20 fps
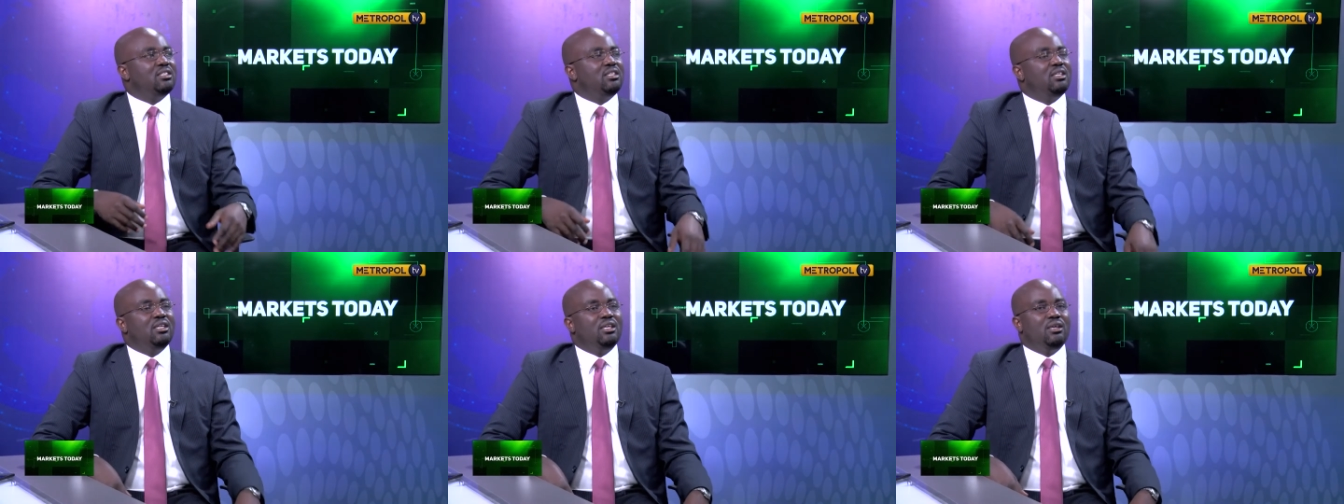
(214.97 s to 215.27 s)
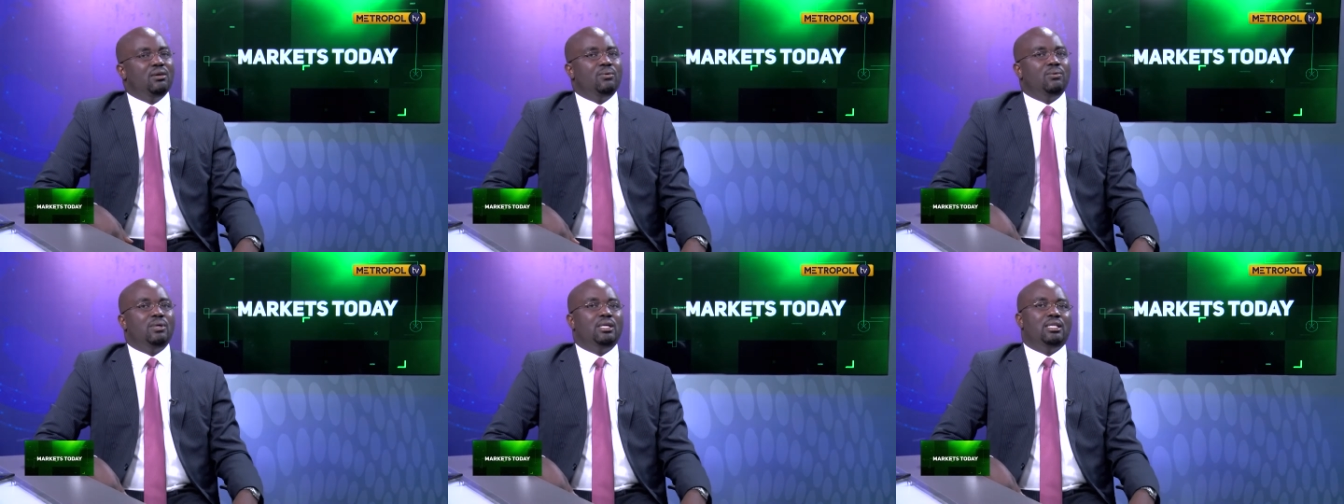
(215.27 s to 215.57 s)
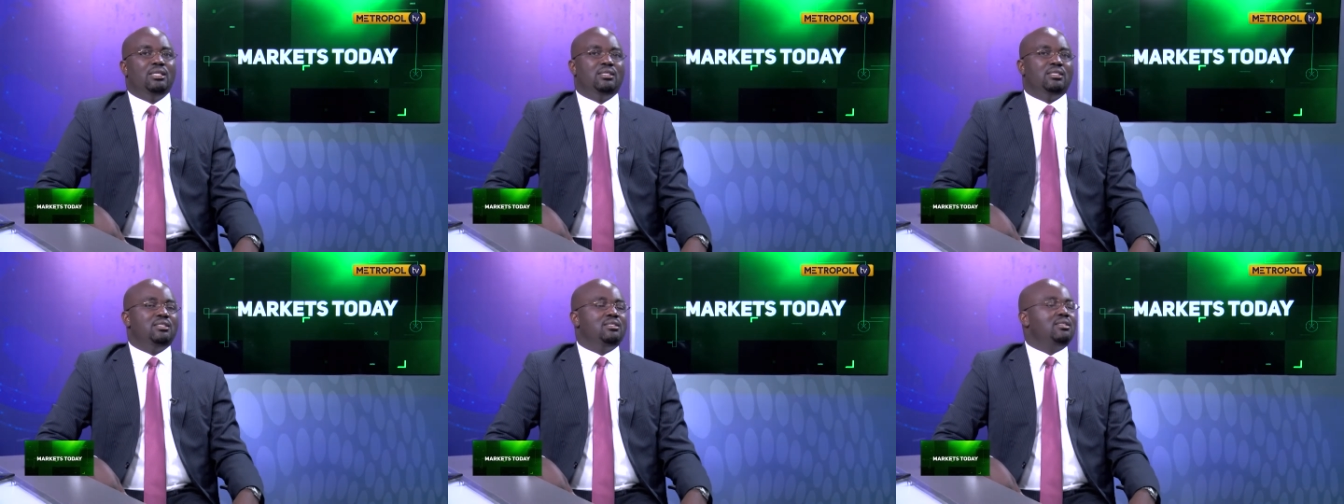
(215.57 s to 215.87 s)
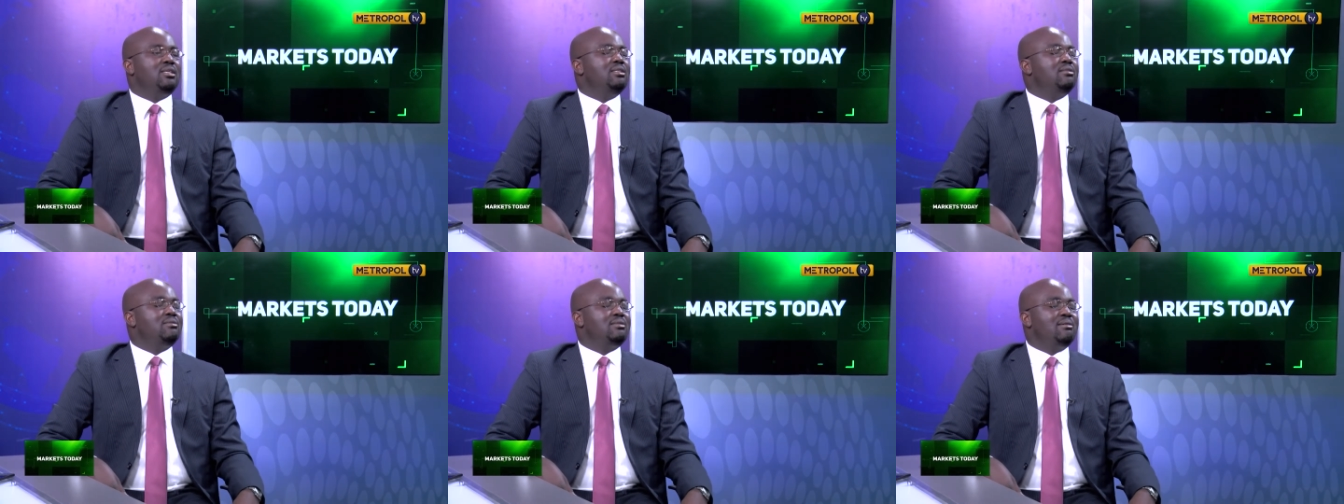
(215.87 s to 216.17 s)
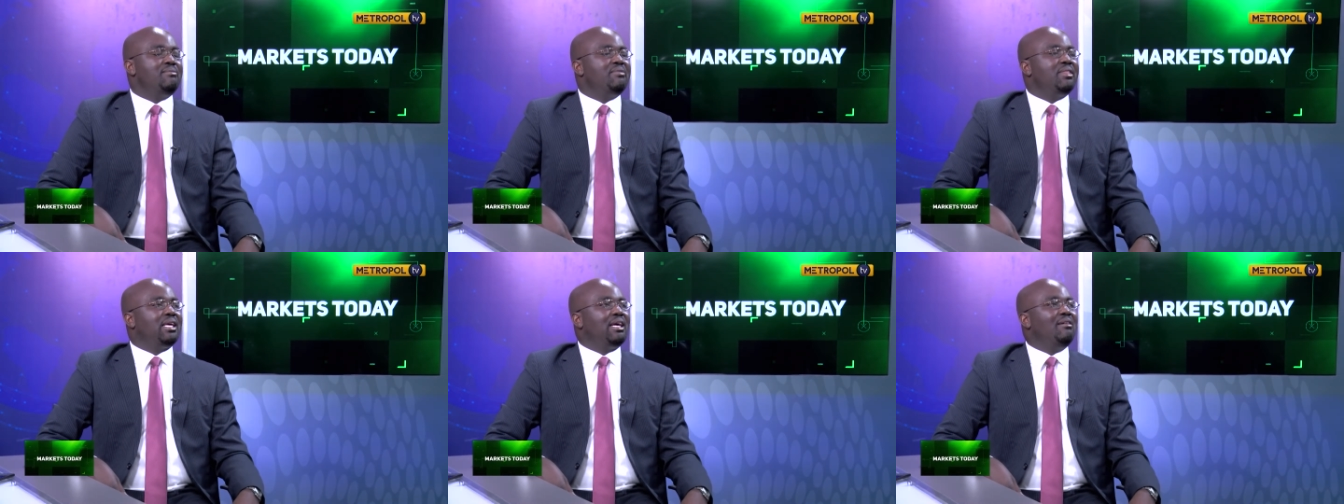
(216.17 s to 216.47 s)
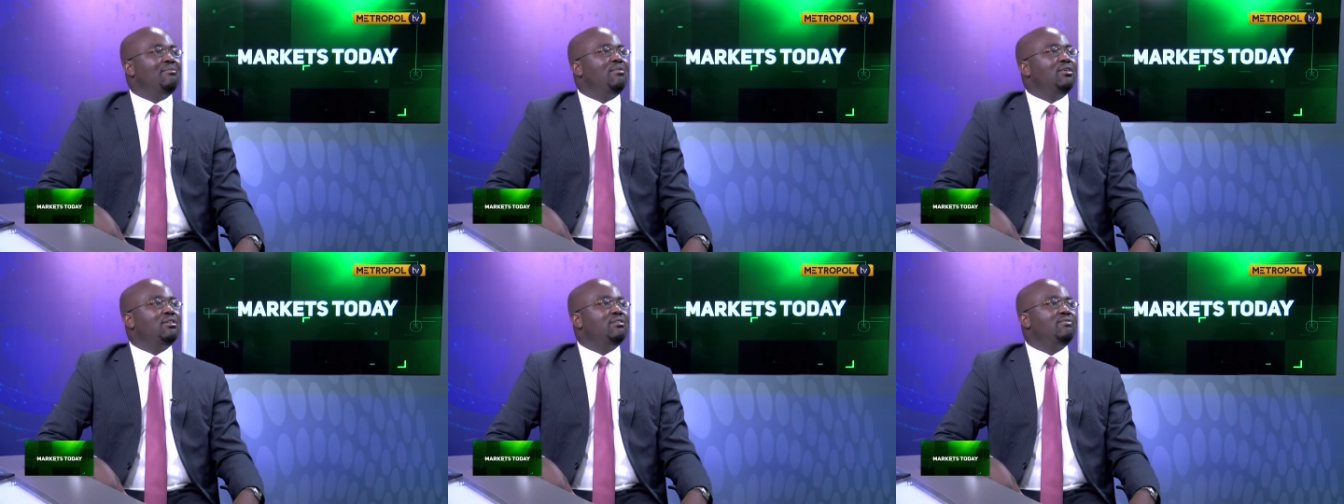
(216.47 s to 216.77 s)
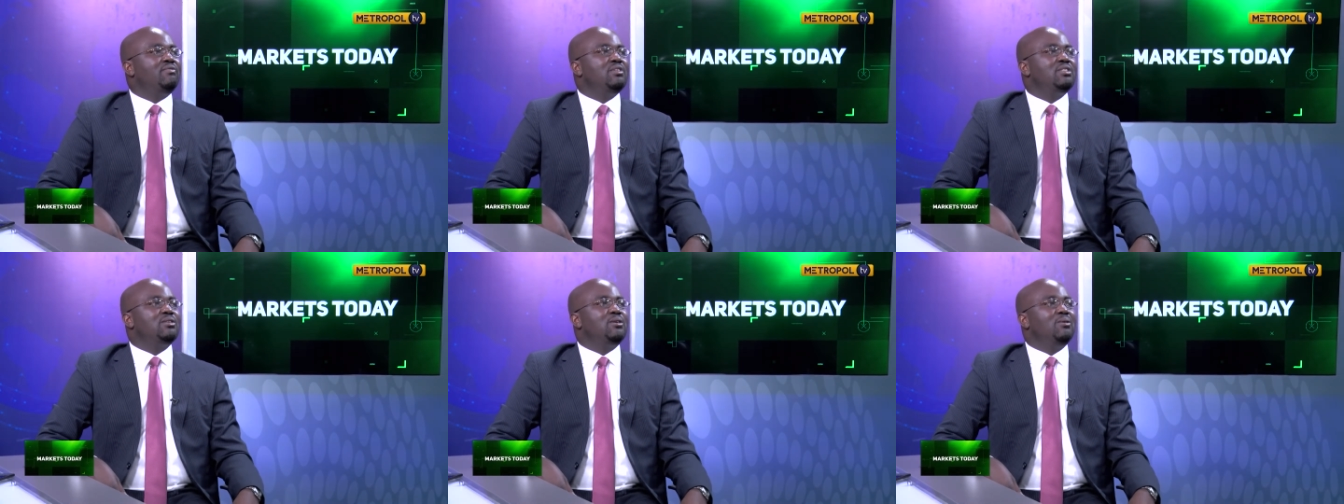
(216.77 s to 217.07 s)
Okay. Well, it tells you something about
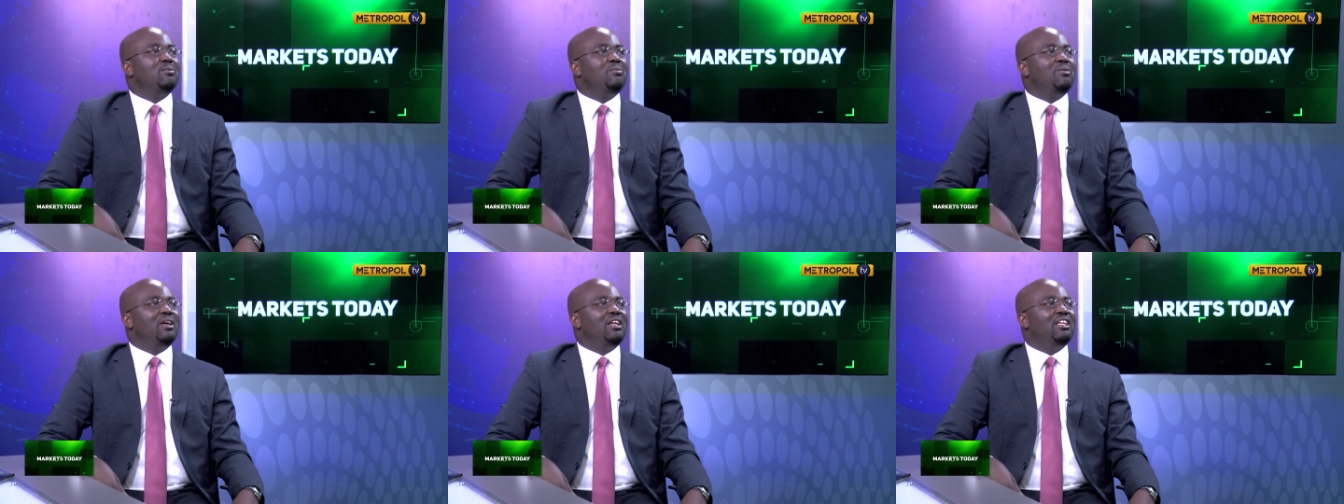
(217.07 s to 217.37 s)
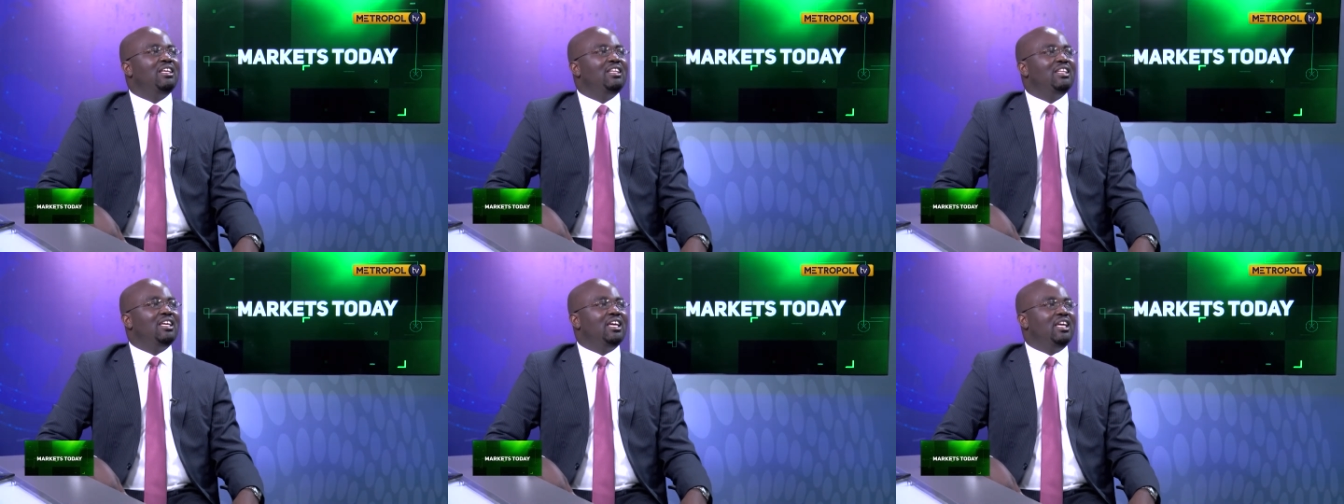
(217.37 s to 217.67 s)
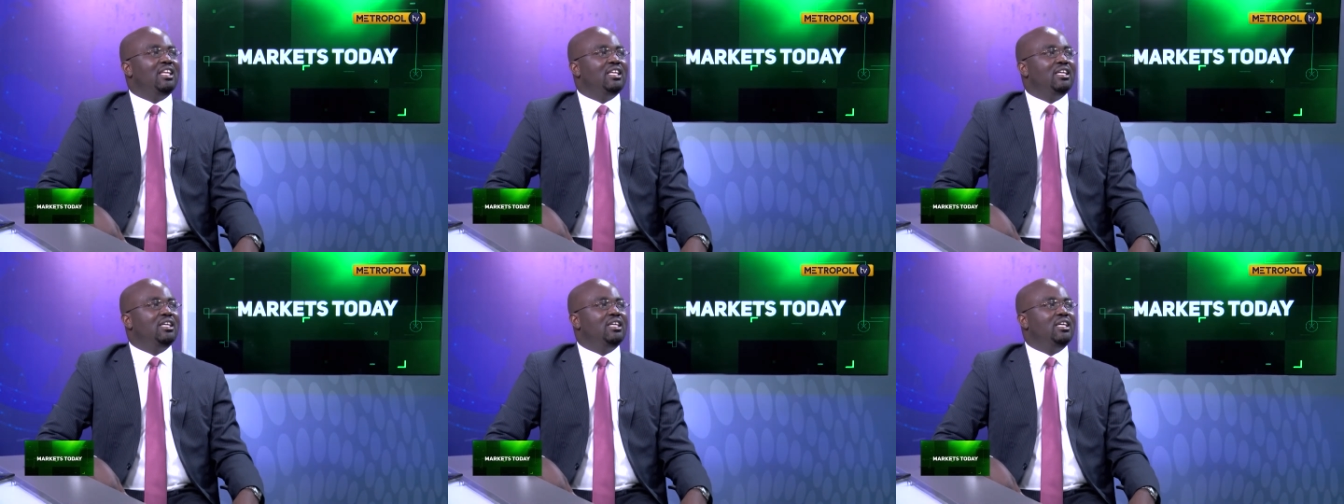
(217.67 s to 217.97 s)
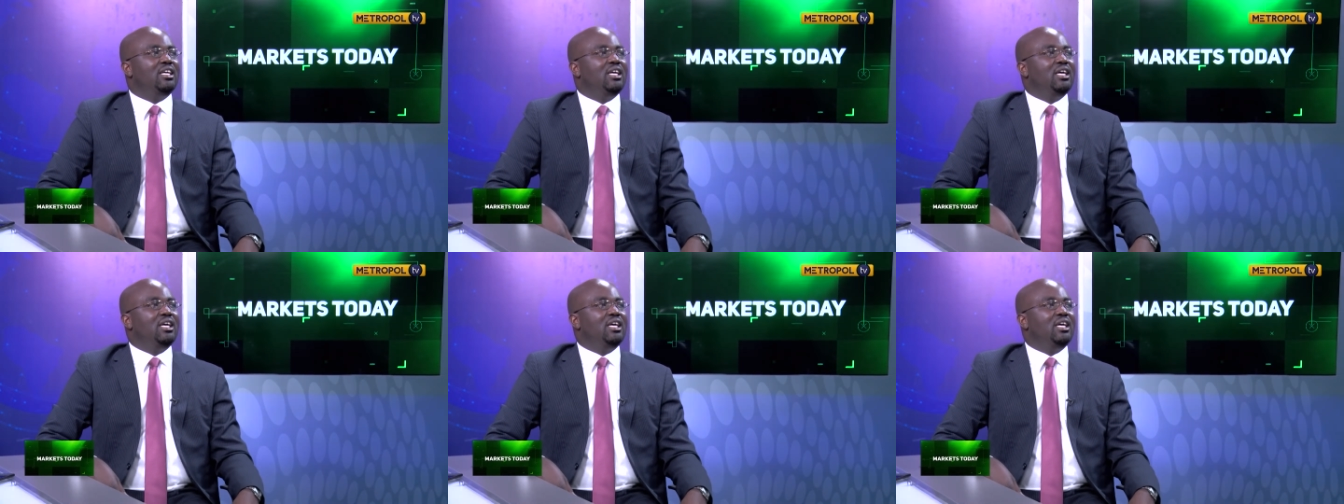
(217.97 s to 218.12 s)
fiscal planning in Kenya.